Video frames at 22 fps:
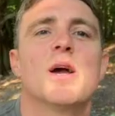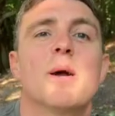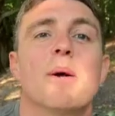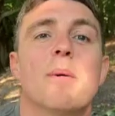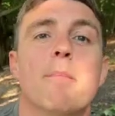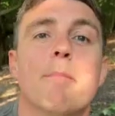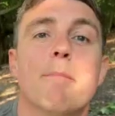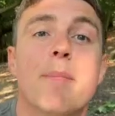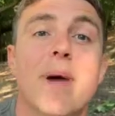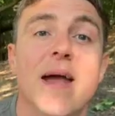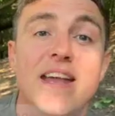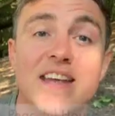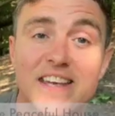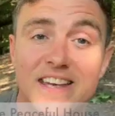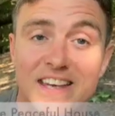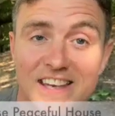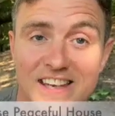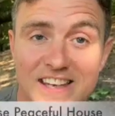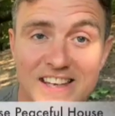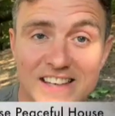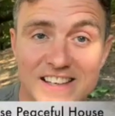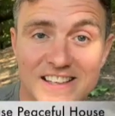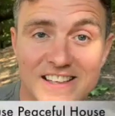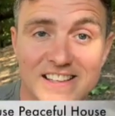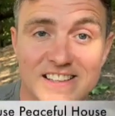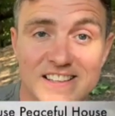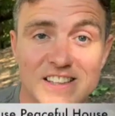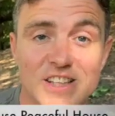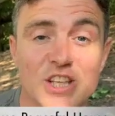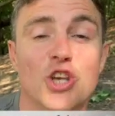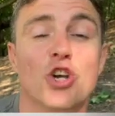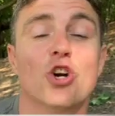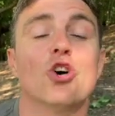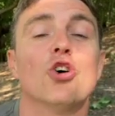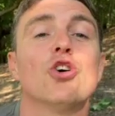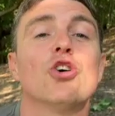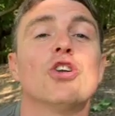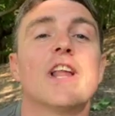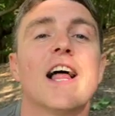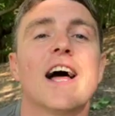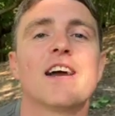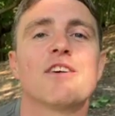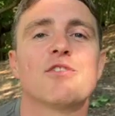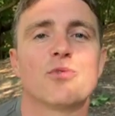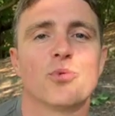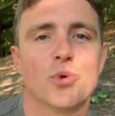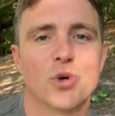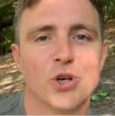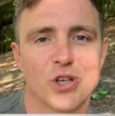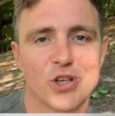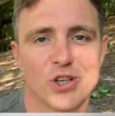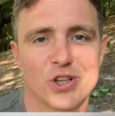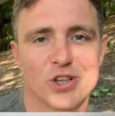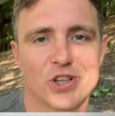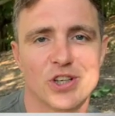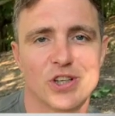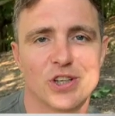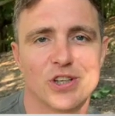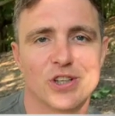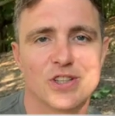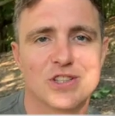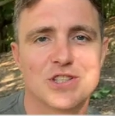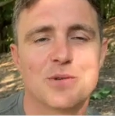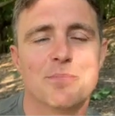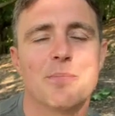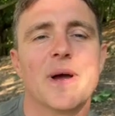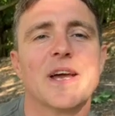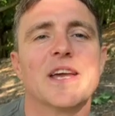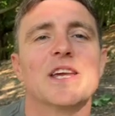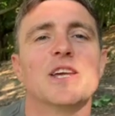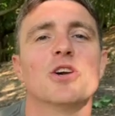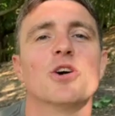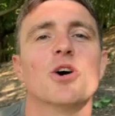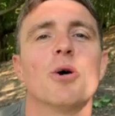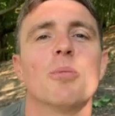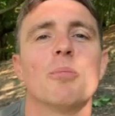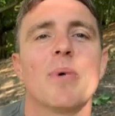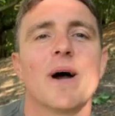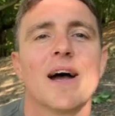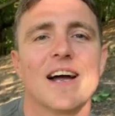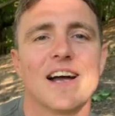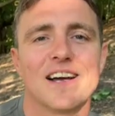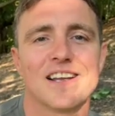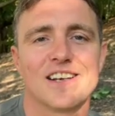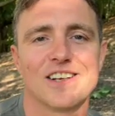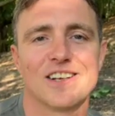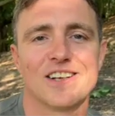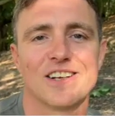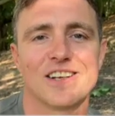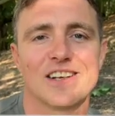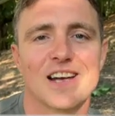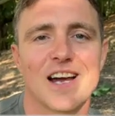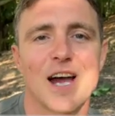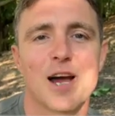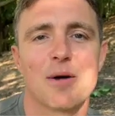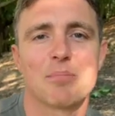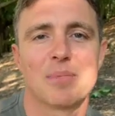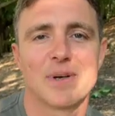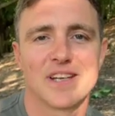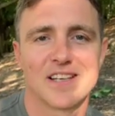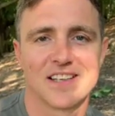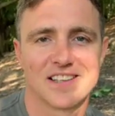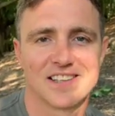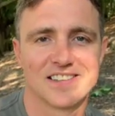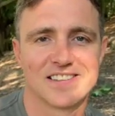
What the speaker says: Make it your life work to make your partner happy.